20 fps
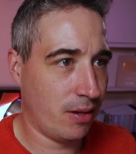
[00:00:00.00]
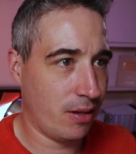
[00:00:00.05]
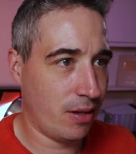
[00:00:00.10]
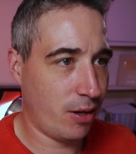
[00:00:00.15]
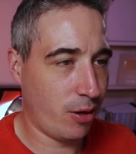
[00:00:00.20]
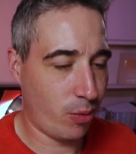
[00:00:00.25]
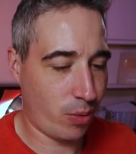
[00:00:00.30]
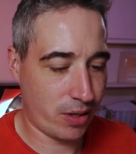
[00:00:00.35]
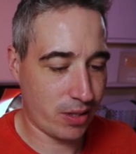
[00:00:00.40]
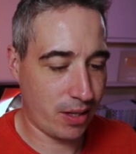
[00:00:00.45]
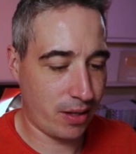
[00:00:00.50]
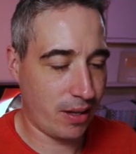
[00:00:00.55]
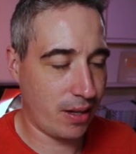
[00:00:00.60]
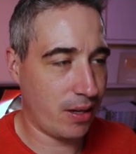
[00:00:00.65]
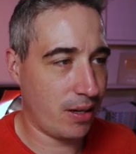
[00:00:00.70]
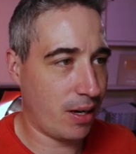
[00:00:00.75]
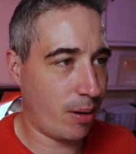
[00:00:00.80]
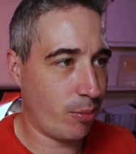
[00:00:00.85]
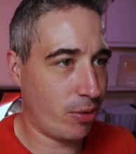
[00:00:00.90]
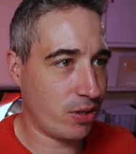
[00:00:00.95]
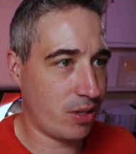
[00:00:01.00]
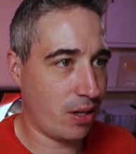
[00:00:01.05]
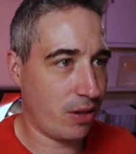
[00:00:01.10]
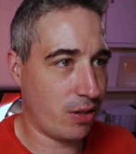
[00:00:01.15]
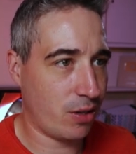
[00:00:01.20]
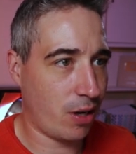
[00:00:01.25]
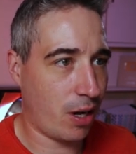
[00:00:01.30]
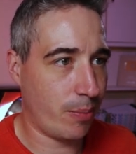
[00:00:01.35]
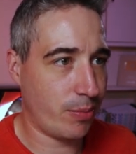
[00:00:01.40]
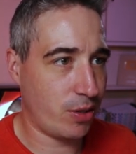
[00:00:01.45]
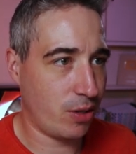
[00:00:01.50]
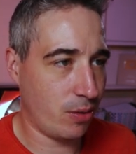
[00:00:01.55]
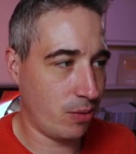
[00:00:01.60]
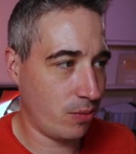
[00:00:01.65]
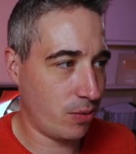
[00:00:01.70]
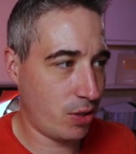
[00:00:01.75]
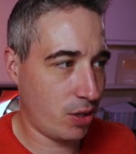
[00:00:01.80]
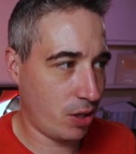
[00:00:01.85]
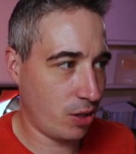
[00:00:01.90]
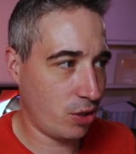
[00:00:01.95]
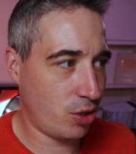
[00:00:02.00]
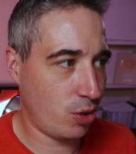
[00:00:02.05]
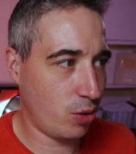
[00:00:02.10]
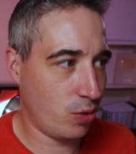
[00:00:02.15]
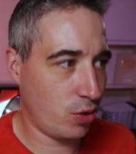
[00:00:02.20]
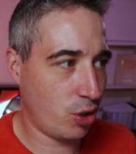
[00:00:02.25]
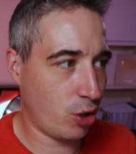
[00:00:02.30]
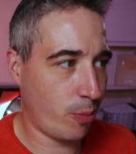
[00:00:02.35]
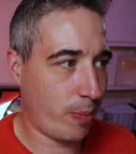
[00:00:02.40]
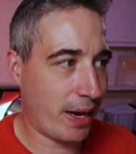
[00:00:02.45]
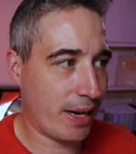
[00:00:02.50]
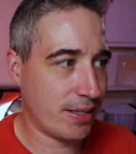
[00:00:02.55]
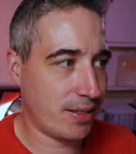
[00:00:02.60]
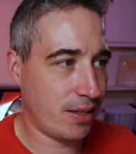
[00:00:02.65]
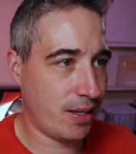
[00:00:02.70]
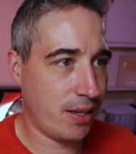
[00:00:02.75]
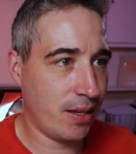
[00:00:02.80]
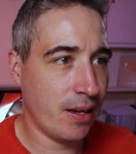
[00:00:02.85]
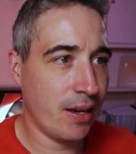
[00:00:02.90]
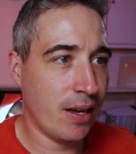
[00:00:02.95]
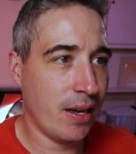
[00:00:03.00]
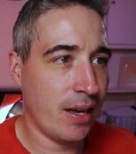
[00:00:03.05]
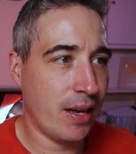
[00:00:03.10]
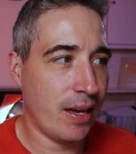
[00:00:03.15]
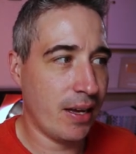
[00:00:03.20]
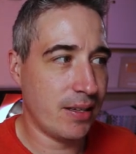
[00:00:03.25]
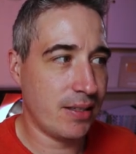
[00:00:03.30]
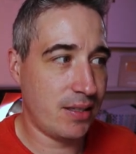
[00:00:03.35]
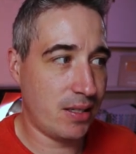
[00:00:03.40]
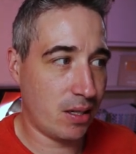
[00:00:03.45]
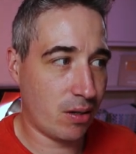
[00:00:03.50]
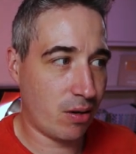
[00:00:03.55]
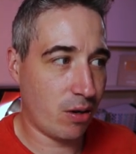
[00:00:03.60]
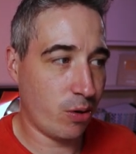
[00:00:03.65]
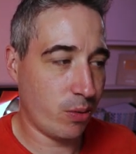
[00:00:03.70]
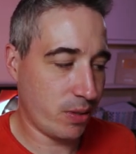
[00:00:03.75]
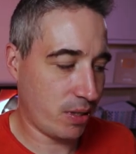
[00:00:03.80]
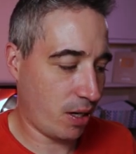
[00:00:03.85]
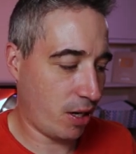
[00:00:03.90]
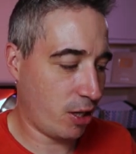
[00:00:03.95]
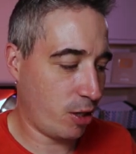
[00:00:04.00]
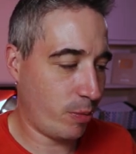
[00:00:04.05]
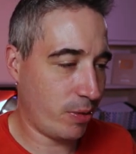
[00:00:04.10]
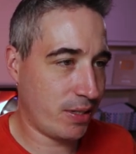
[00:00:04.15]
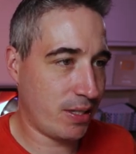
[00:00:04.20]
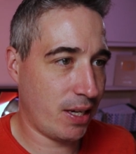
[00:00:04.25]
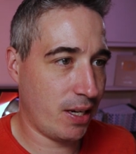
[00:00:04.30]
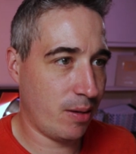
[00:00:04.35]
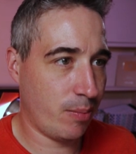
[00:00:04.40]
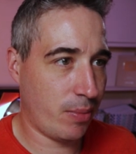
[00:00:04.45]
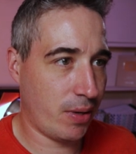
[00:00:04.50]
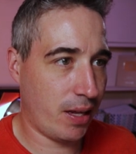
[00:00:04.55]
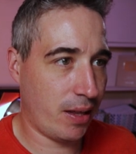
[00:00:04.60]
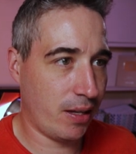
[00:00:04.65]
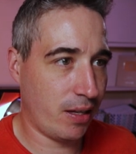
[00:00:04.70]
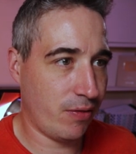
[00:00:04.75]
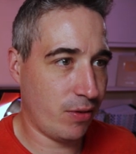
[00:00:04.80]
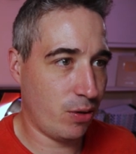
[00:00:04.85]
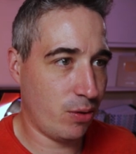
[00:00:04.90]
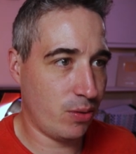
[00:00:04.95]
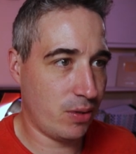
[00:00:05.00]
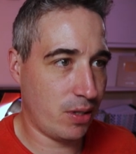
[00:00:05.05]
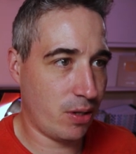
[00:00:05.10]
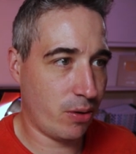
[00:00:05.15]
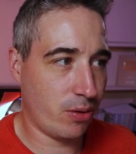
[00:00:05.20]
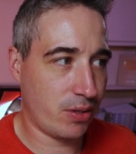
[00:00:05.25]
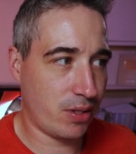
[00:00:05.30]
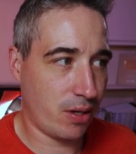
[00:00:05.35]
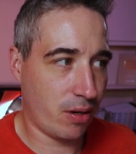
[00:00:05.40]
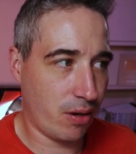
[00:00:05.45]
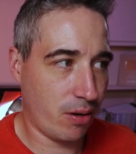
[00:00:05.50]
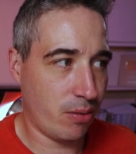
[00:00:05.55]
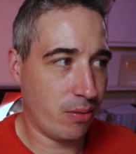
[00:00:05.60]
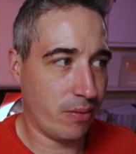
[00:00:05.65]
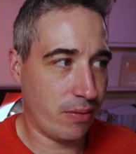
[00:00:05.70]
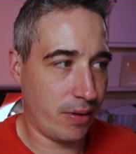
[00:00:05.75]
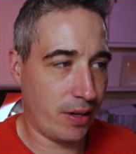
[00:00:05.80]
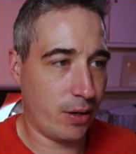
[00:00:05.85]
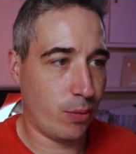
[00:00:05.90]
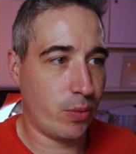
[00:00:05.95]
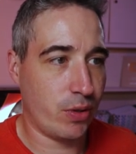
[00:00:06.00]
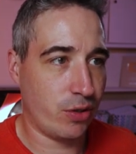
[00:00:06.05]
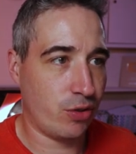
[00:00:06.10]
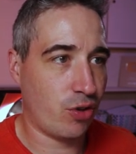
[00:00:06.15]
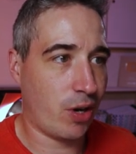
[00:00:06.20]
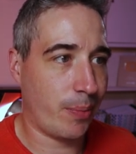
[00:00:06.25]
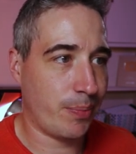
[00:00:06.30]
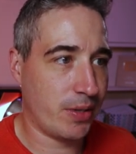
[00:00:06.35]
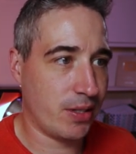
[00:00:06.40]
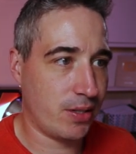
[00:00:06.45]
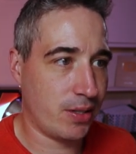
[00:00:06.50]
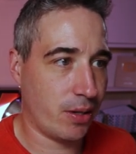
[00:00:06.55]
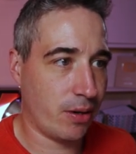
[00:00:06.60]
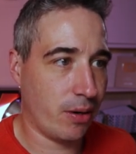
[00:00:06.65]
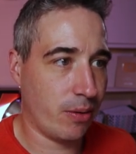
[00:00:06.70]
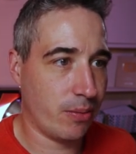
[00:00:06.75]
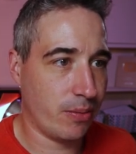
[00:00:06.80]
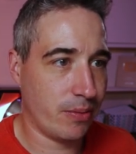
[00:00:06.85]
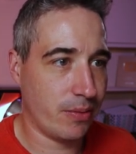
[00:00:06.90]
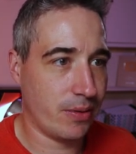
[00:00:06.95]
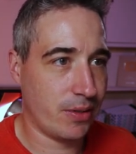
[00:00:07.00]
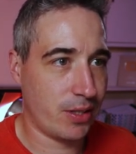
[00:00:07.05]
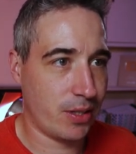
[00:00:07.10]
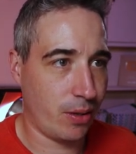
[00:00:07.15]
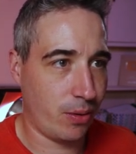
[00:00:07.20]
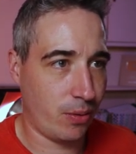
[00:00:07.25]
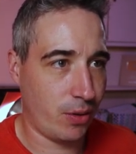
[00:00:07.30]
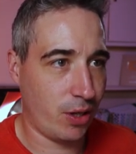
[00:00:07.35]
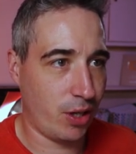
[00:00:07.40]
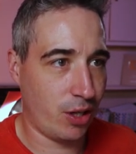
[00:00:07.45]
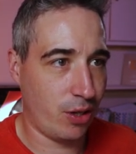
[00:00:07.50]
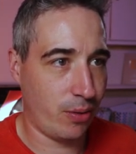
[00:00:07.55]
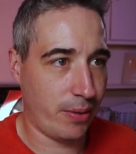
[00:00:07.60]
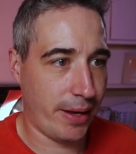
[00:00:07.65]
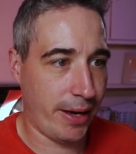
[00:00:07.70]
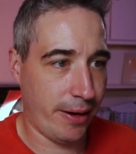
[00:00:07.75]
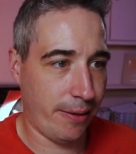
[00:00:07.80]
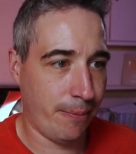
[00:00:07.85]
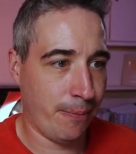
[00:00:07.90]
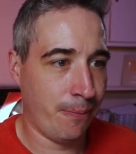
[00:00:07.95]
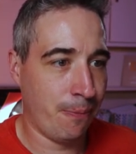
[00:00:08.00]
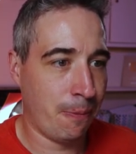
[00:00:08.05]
Oh, it works on the numbers on the top two. So you can choose your opacity. Zero is 100%, but I think if you do zero, zero, it will drop to zero. So you can do that.